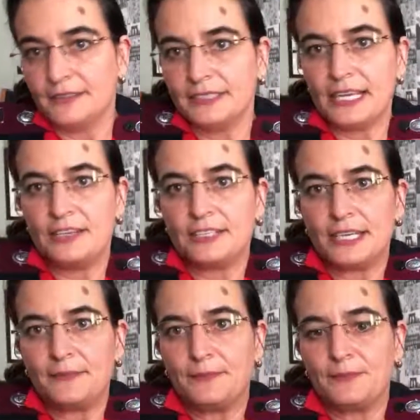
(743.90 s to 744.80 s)
Can you
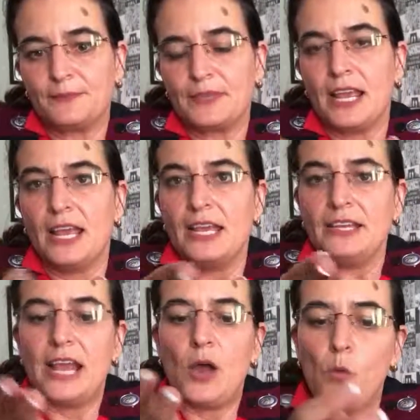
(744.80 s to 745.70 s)
see?
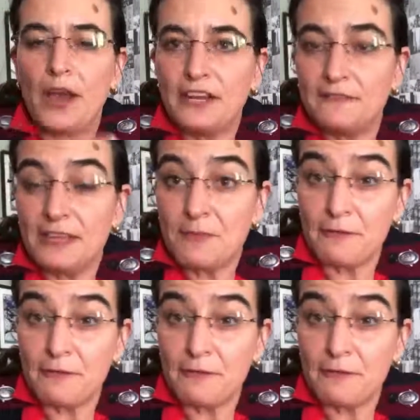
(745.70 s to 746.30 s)
Now, one of them